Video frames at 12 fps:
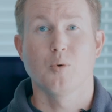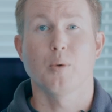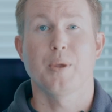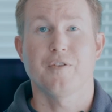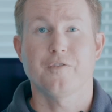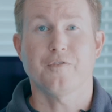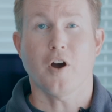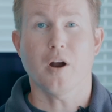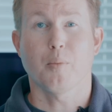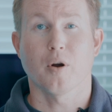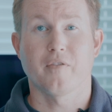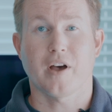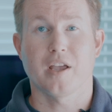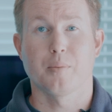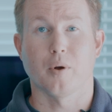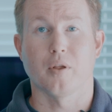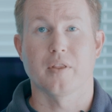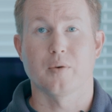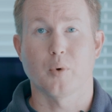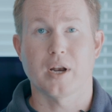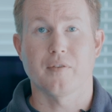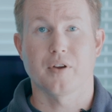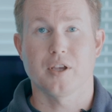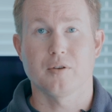will be far more valuable than
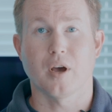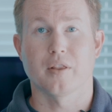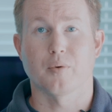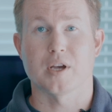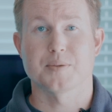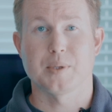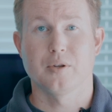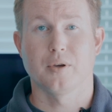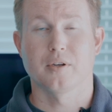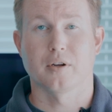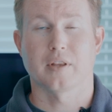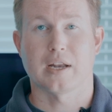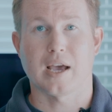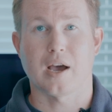whatever you'd otherwise be doing during that